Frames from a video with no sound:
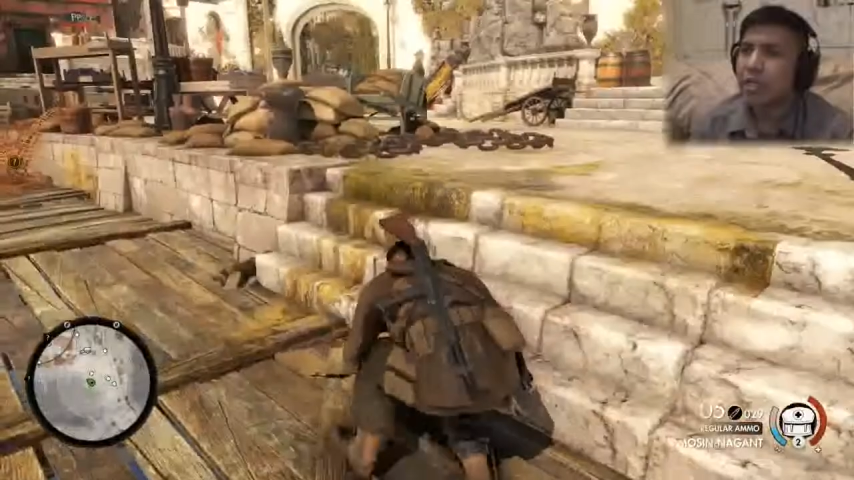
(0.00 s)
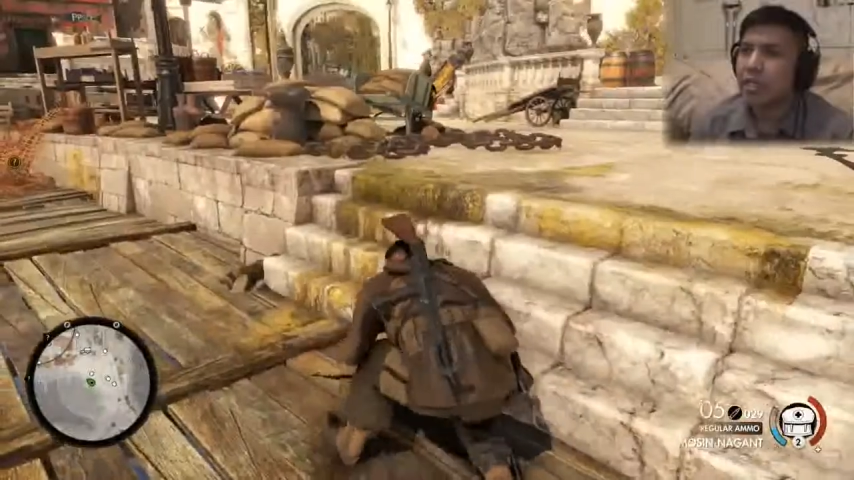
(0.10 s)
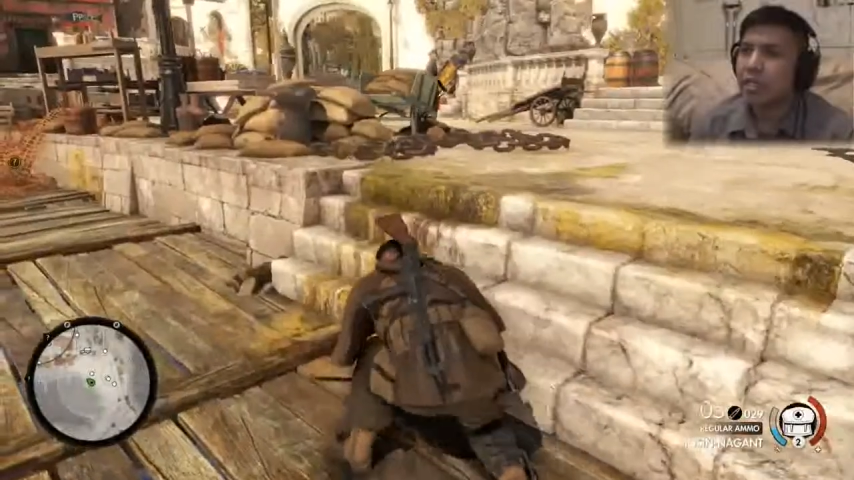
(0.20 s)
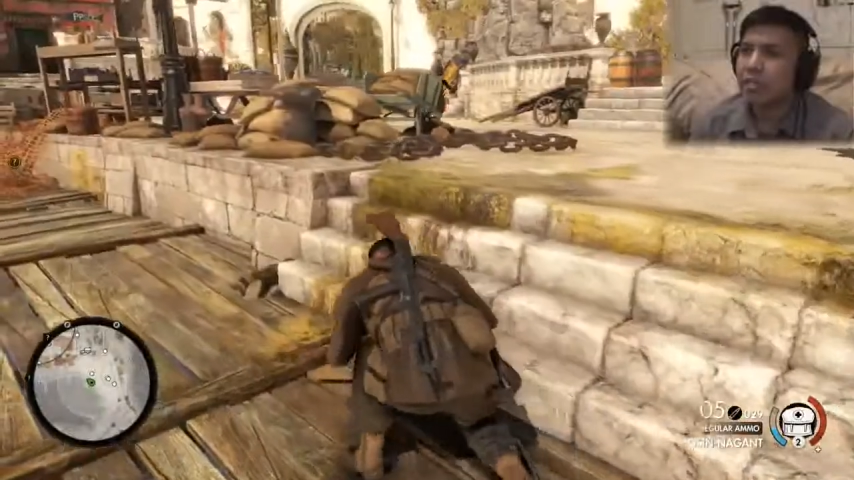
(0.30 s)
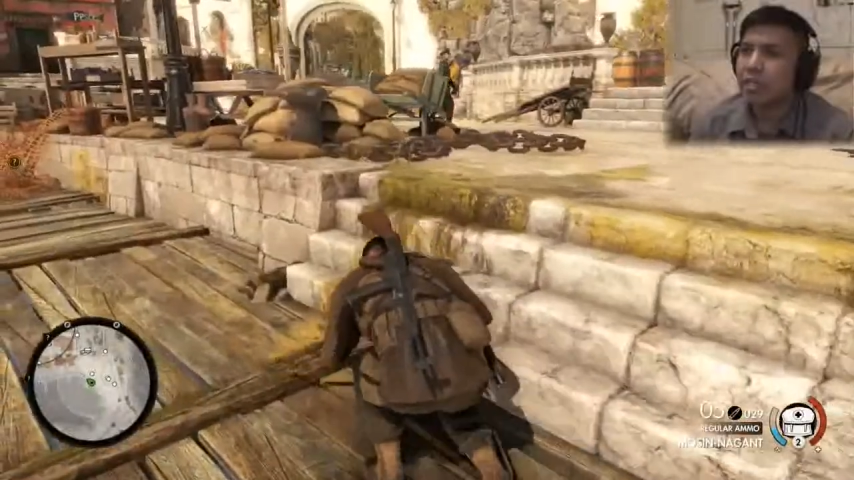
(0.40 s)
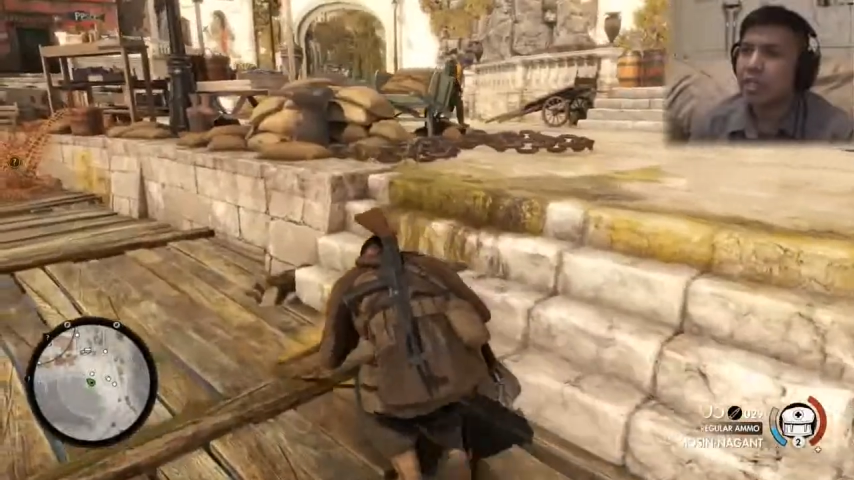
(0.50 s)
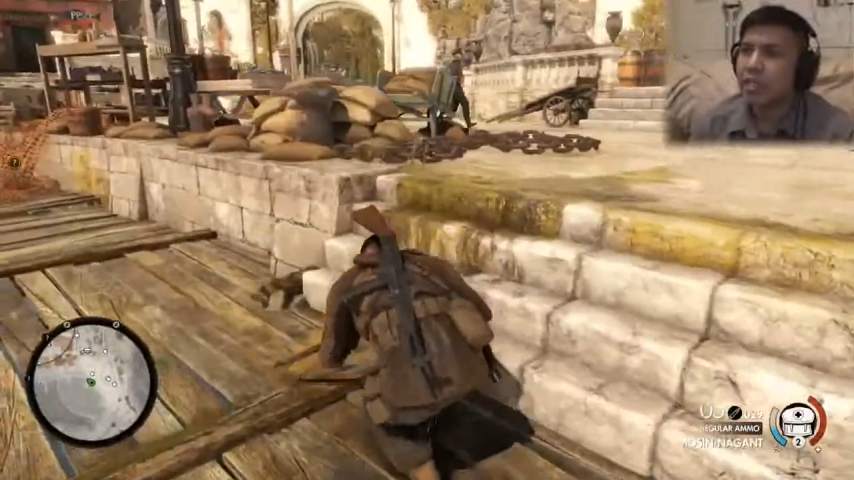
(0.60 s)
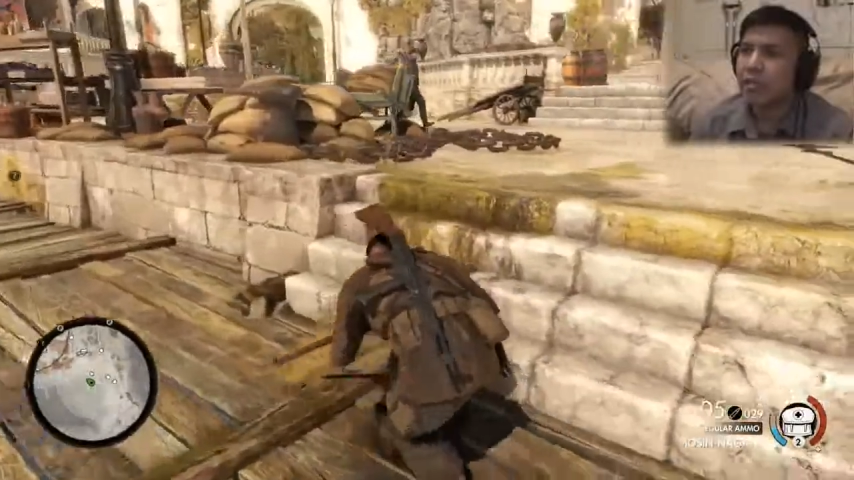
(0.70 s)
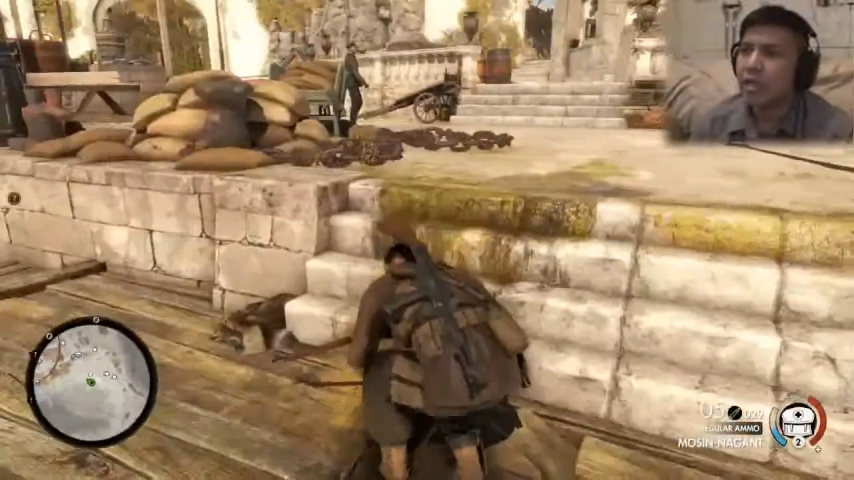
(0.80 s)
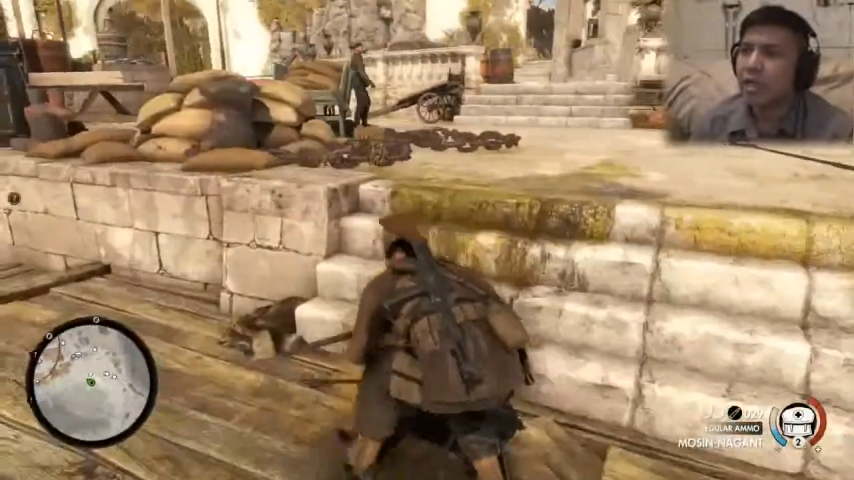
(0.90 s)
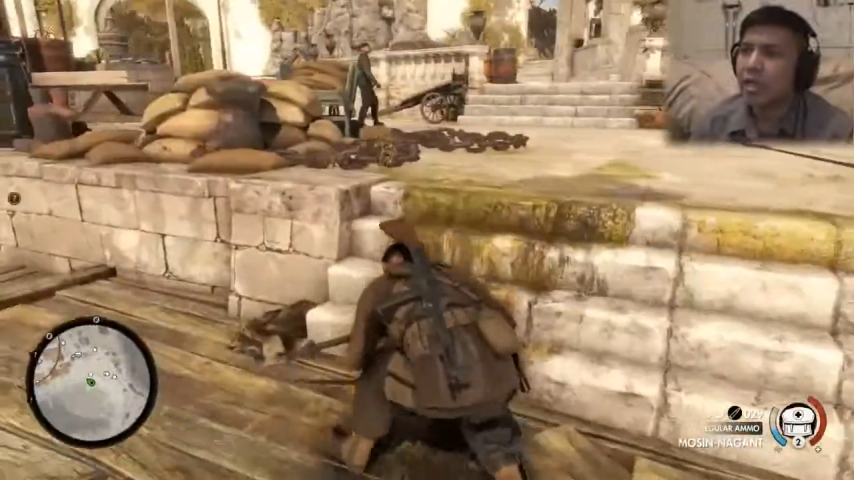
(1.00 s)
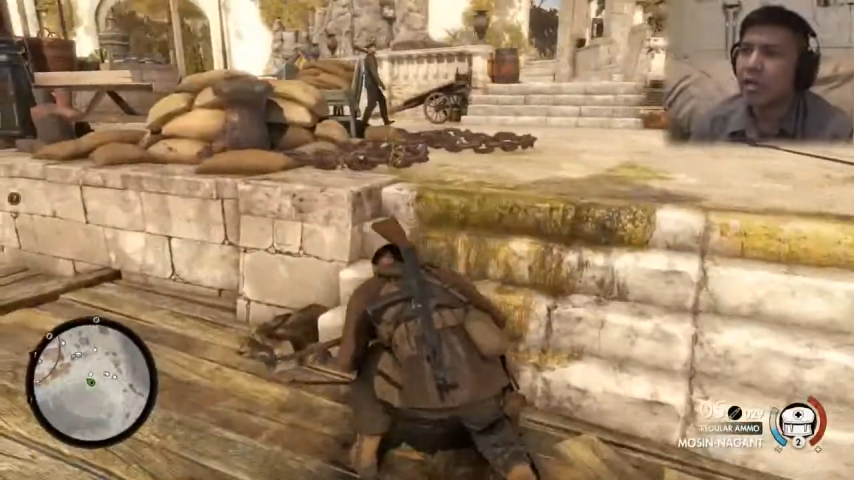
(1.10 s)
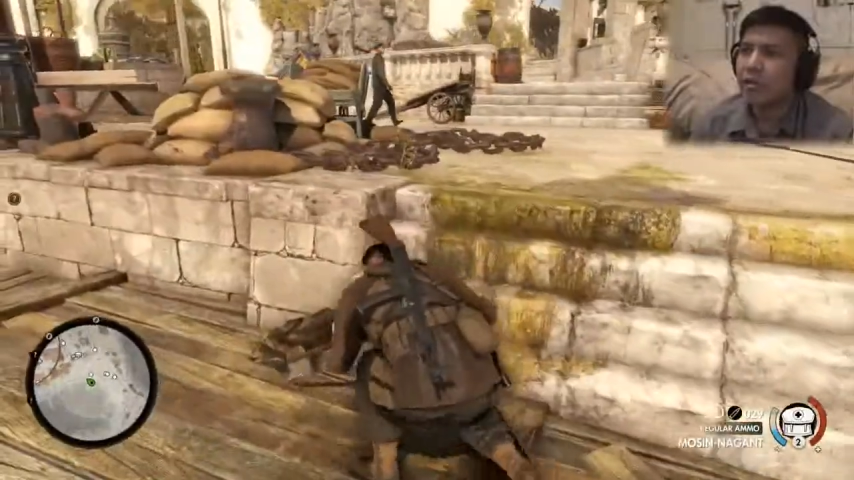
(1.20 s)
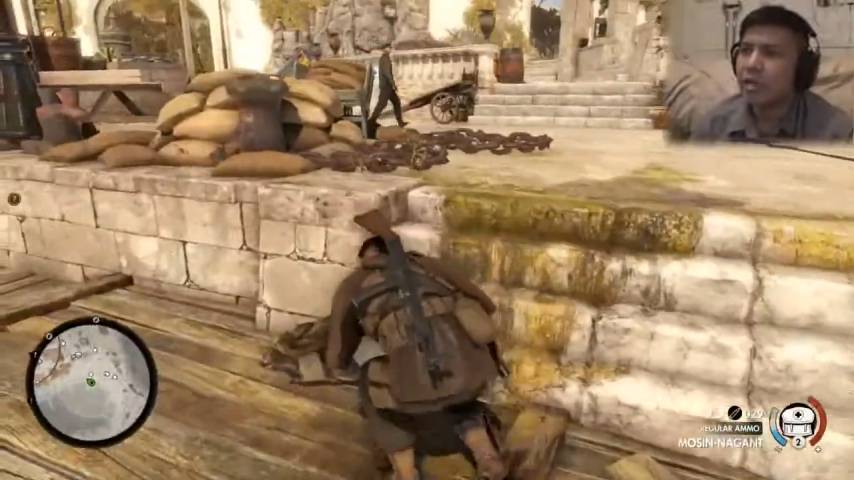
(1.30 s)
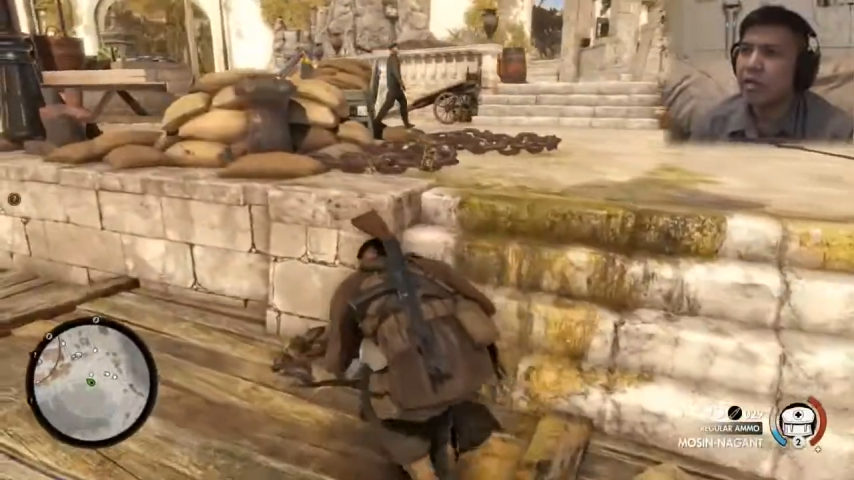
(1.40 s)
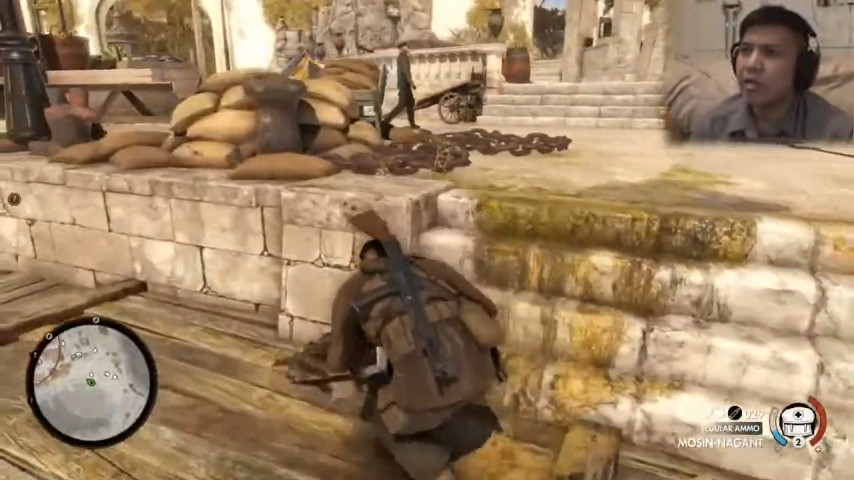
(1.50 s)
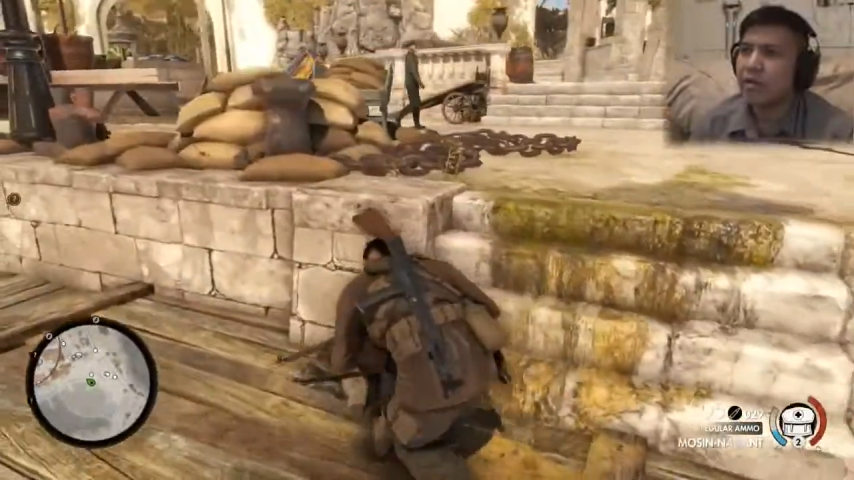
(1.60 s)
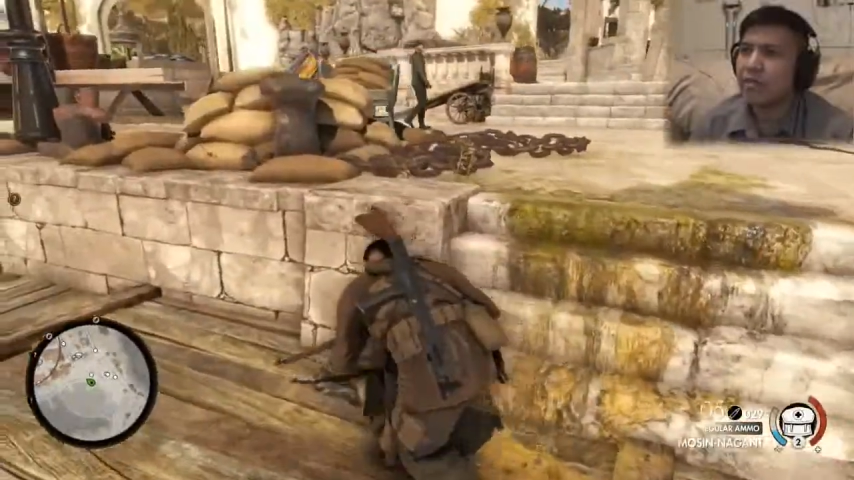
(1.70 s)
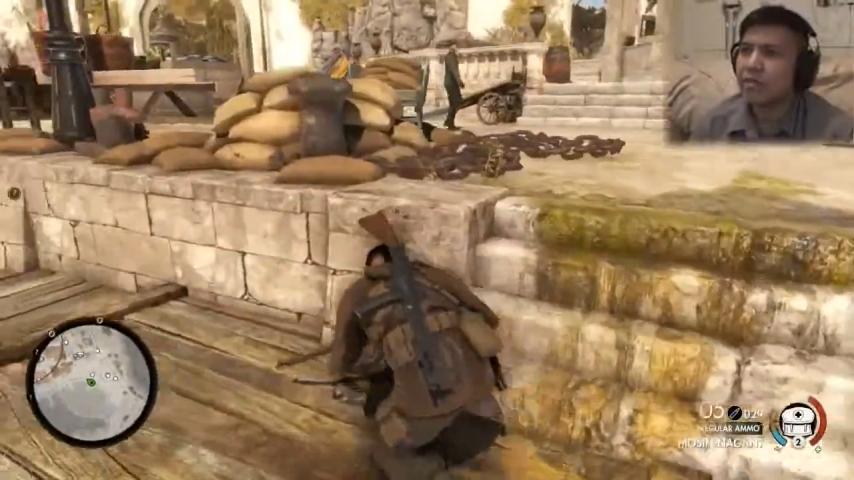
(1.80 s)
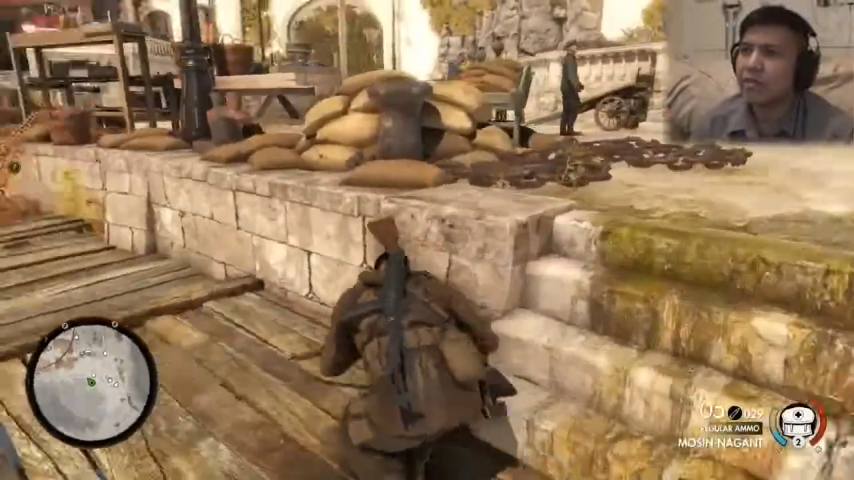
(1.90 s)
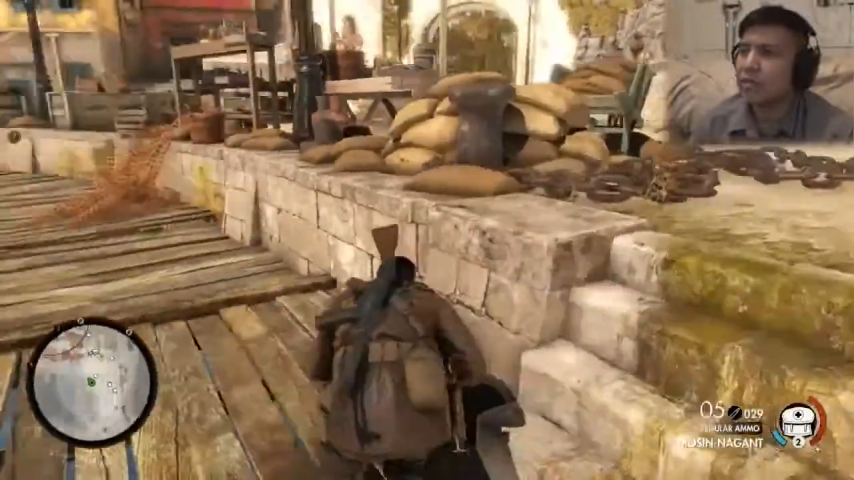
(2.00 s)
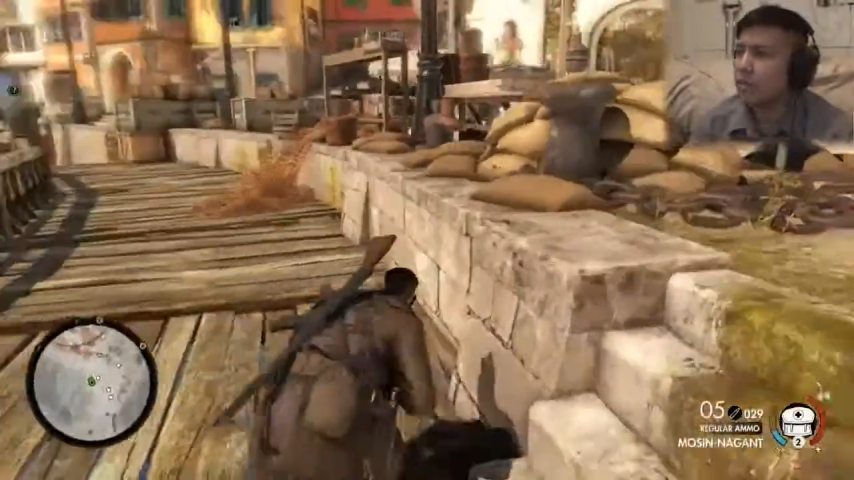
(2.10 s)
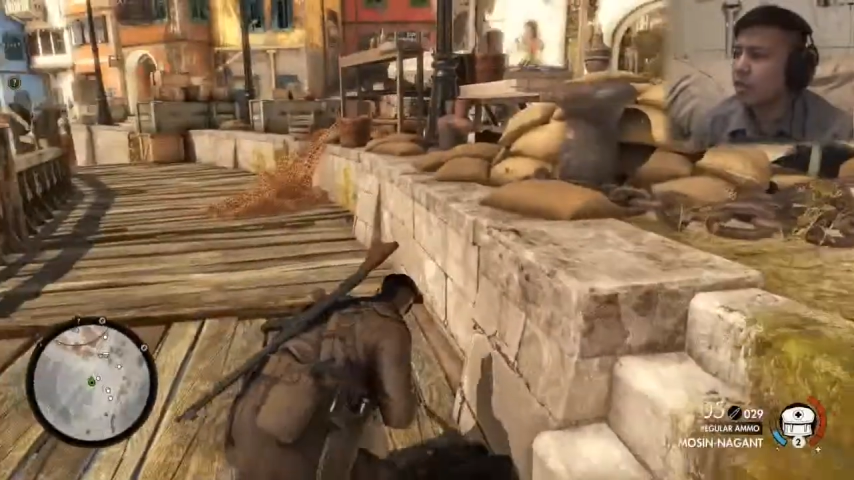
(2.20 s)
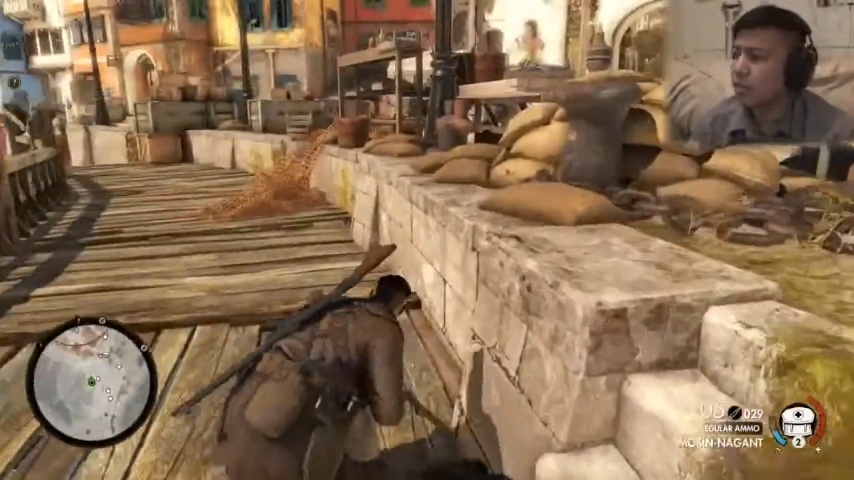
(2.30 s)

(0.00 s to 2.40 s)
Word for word: Hey, that looks like a, a high-ranking officer right